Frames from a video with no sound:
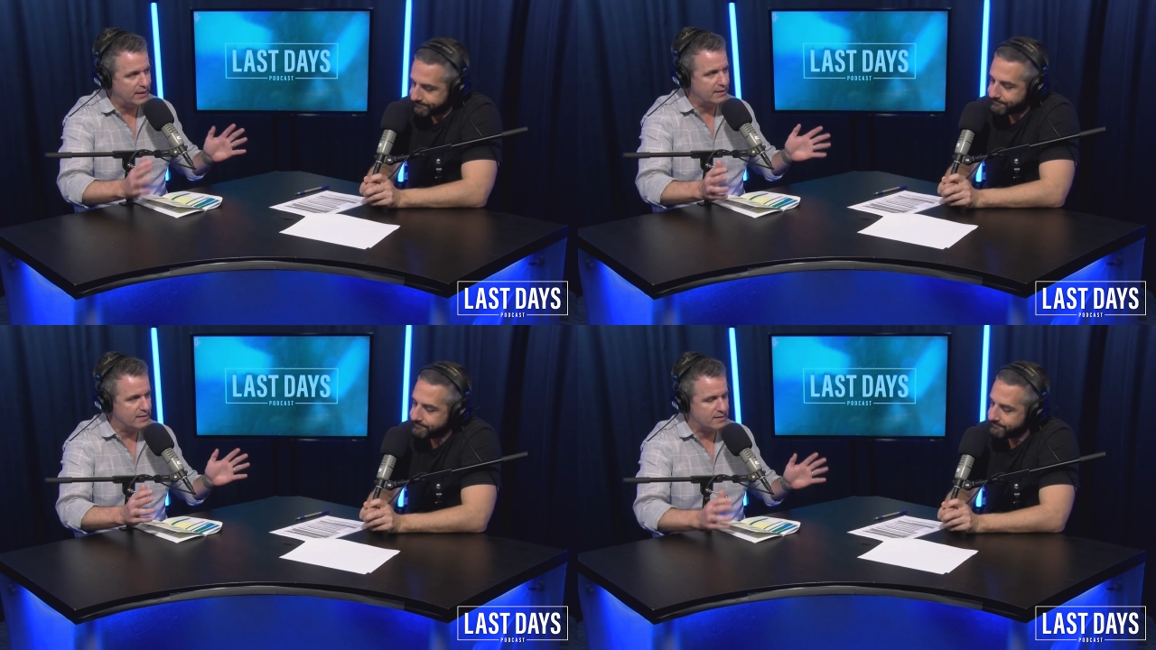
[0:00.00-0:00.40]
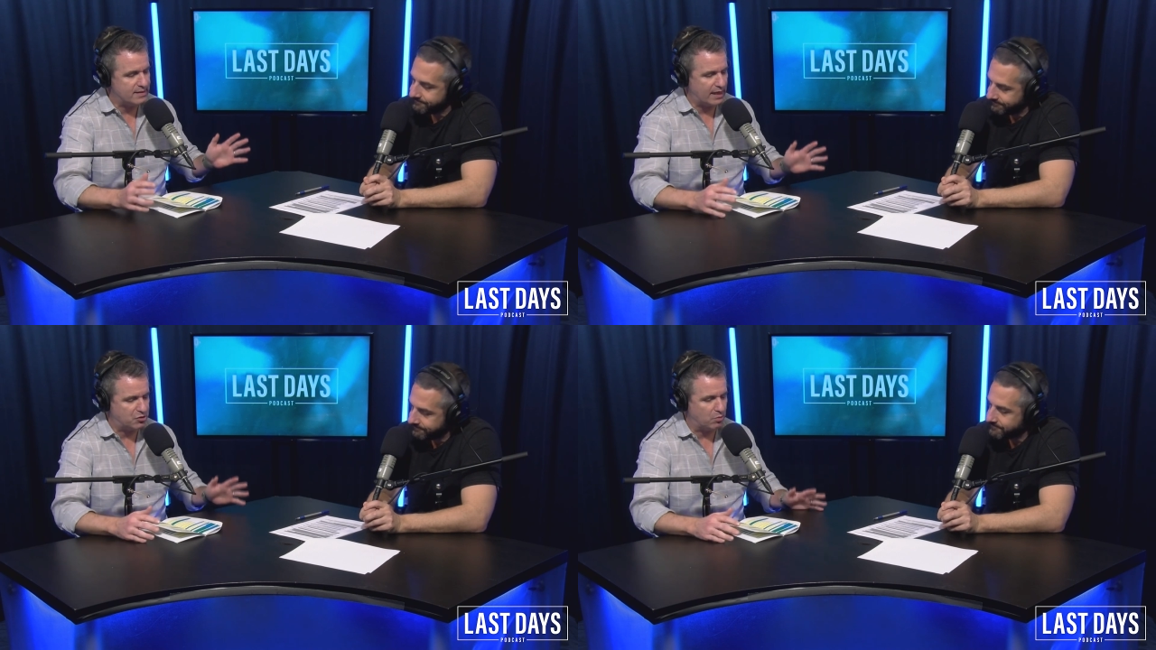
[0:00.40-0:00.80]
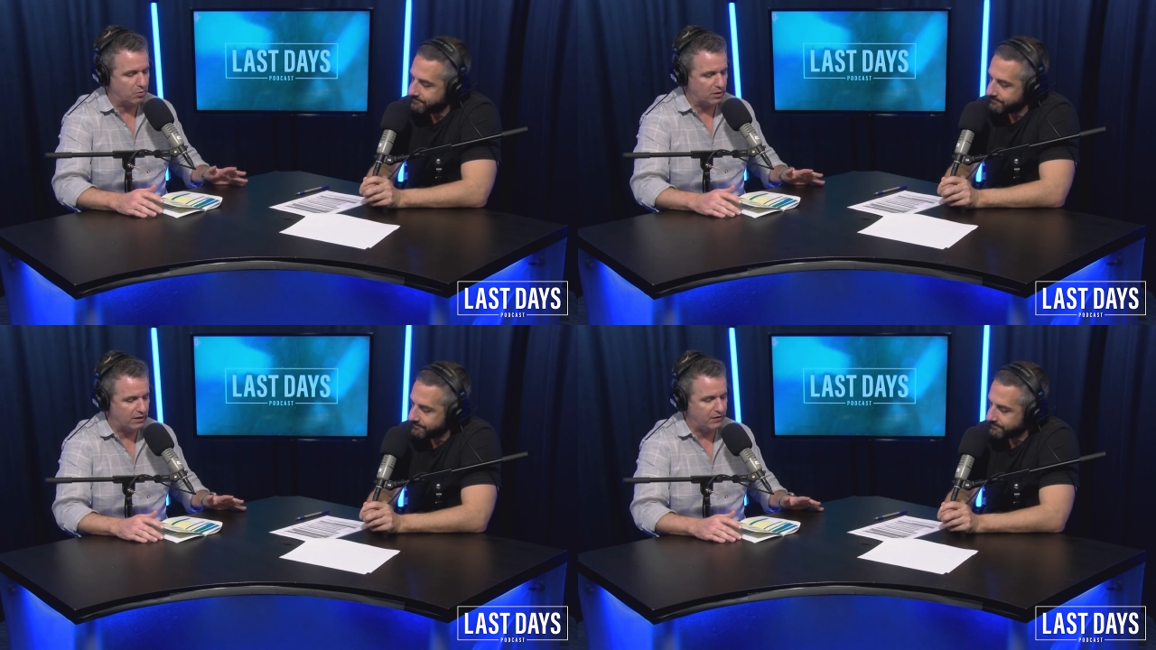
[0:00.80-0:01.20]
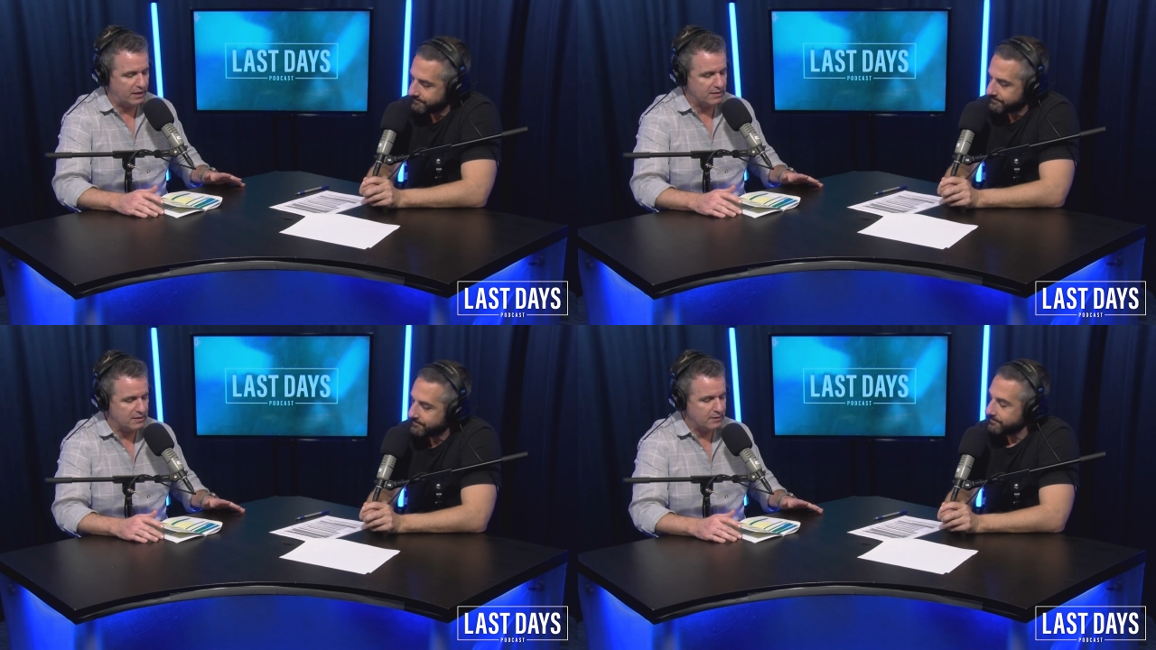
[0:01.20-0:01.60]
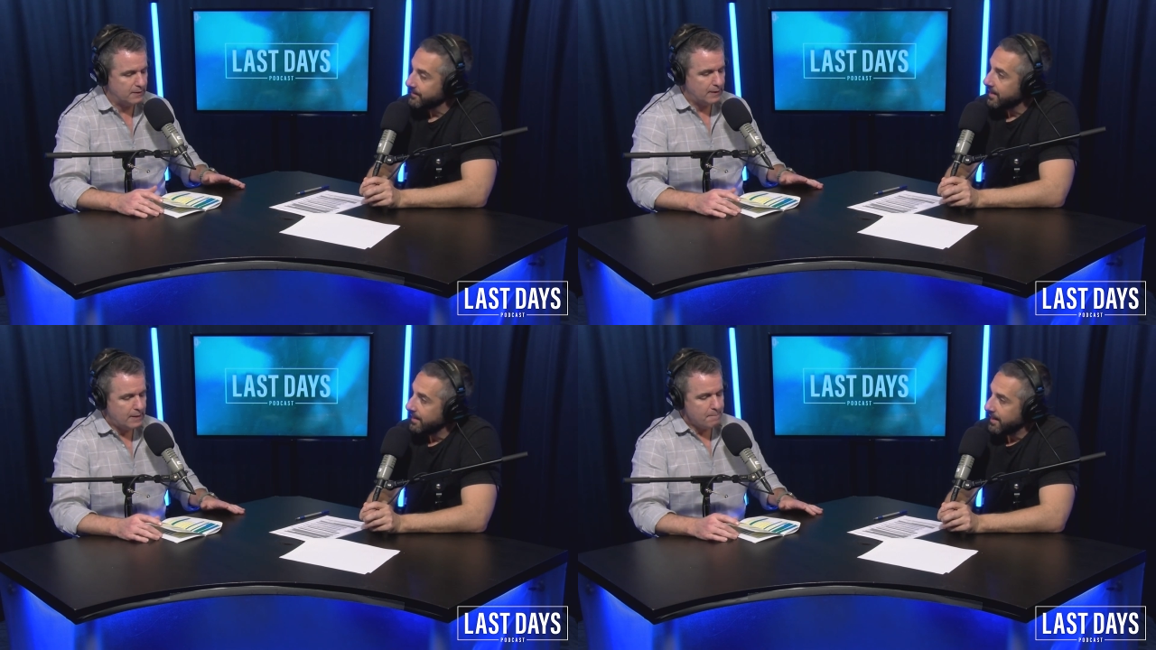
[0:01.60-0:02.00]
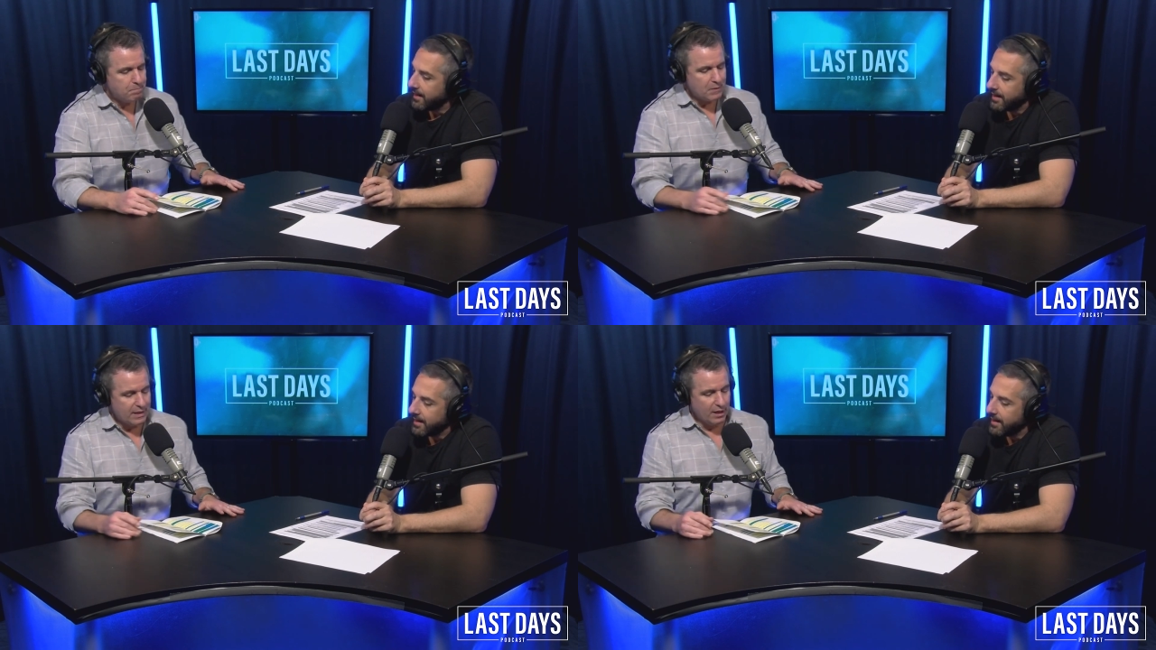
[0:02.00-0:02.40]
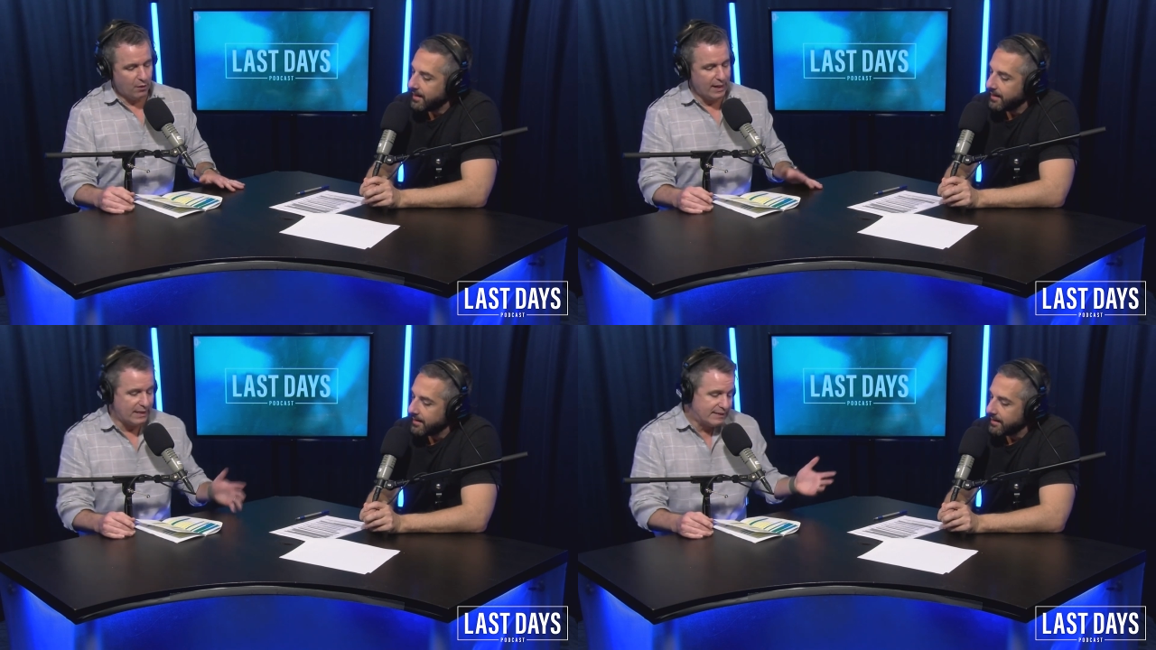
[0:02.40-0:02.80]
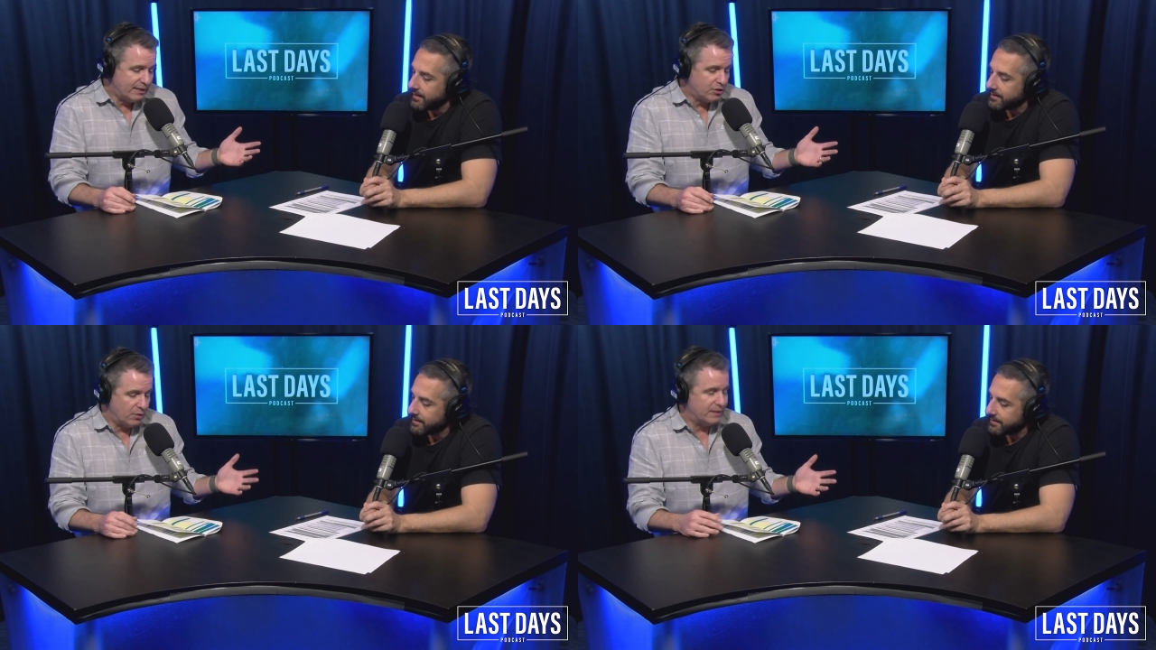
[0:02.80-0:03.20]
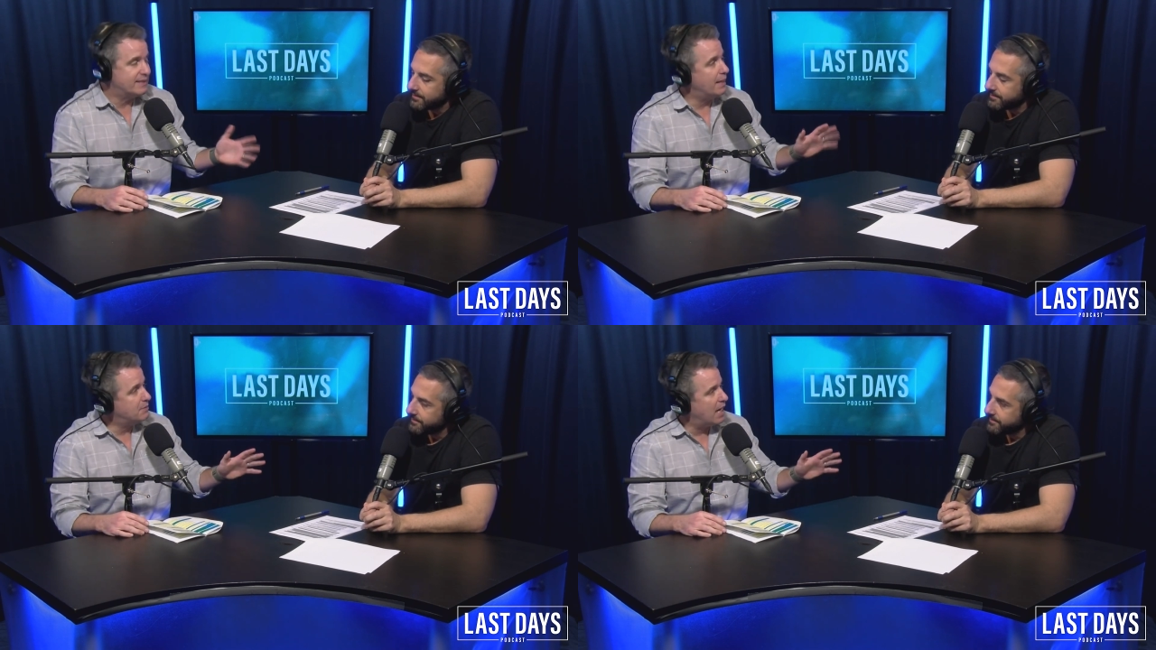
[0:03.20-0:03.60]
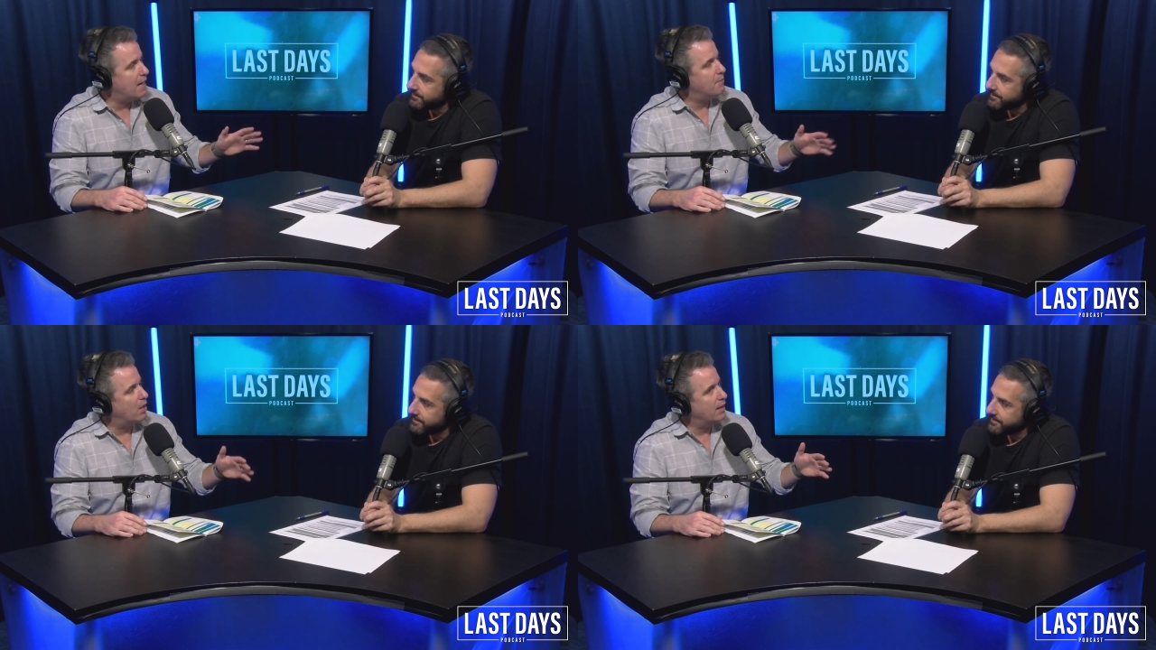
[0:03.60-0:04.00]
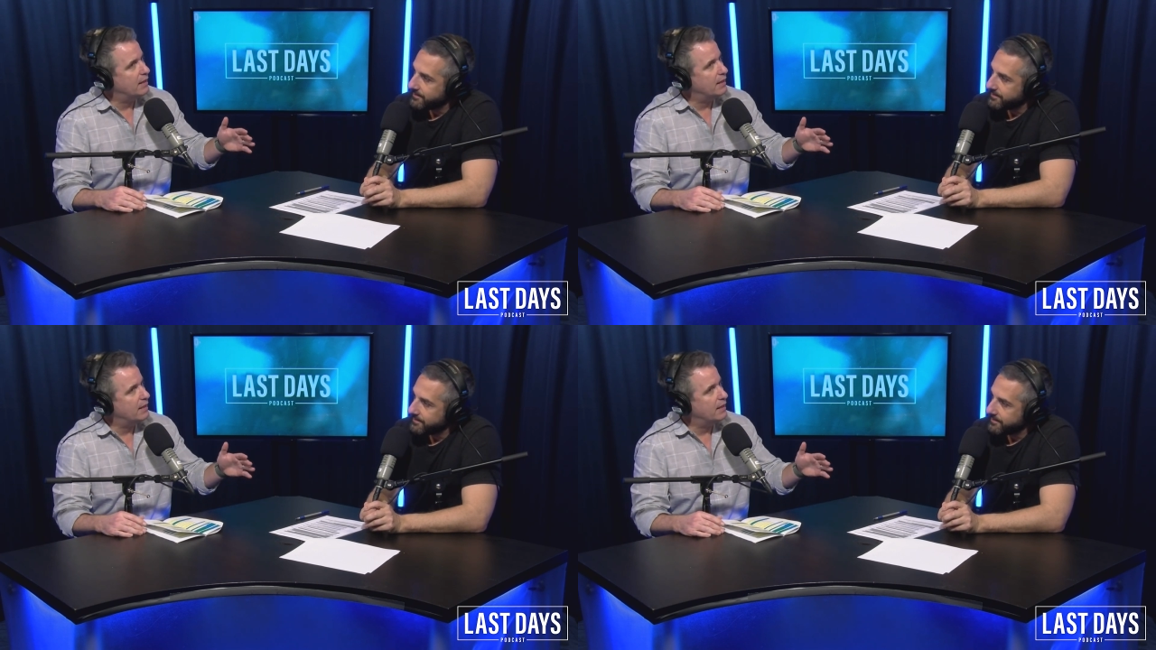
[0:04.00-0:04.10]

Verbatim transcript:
Speaker 1: his sexual proclivities you know and at the so at the same time uh,